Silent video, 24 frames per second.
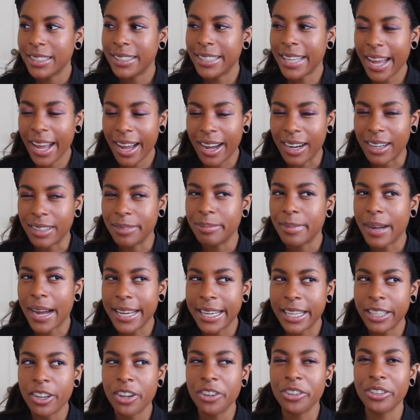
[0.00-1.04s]
yeah,
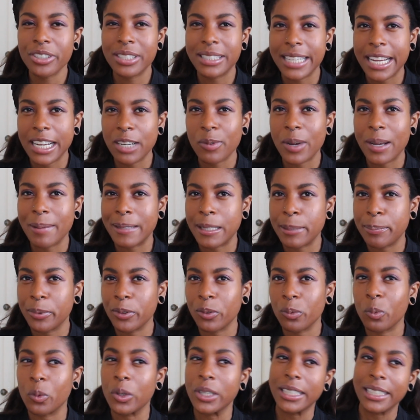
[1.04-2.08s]
I can understand why
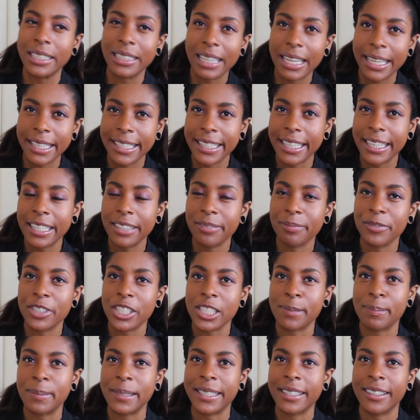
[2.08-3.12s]
people wouldn't like it,
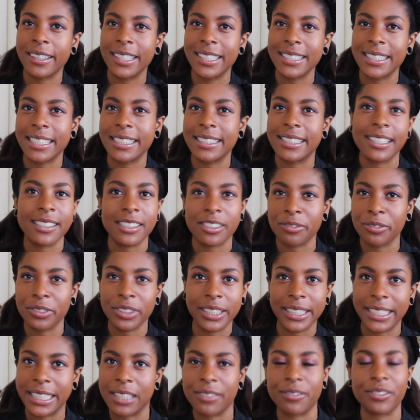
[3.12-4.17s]
just because it doesn't
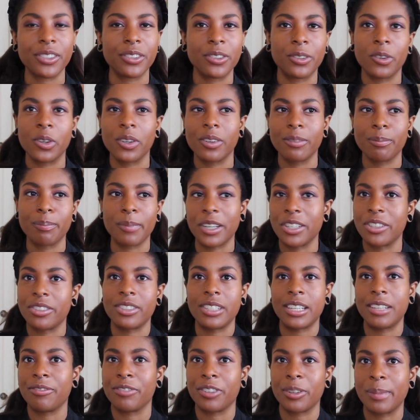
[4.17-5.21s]
really give you
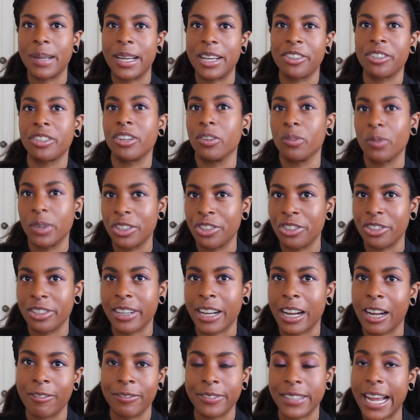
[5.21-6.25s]
much information on
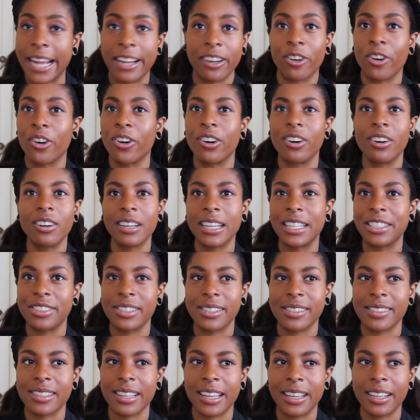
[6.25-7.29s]
witchcraft at all. It
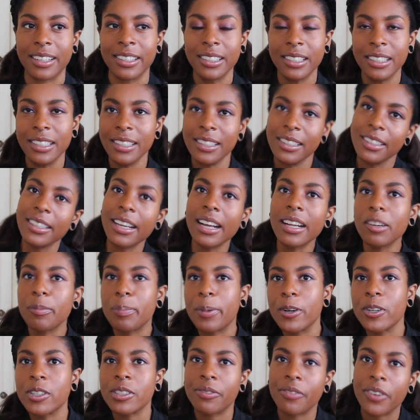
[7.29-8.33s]
just like kind
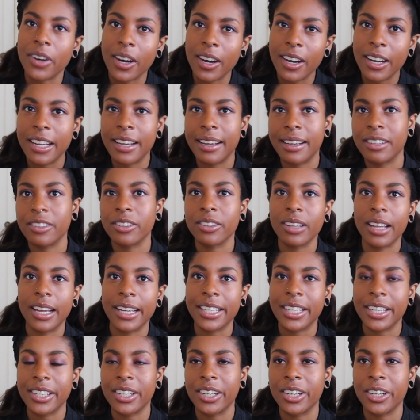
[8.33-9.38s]
of pokes fun, or
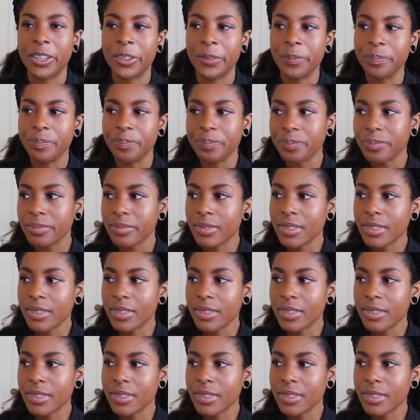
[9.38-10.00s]
like, you know,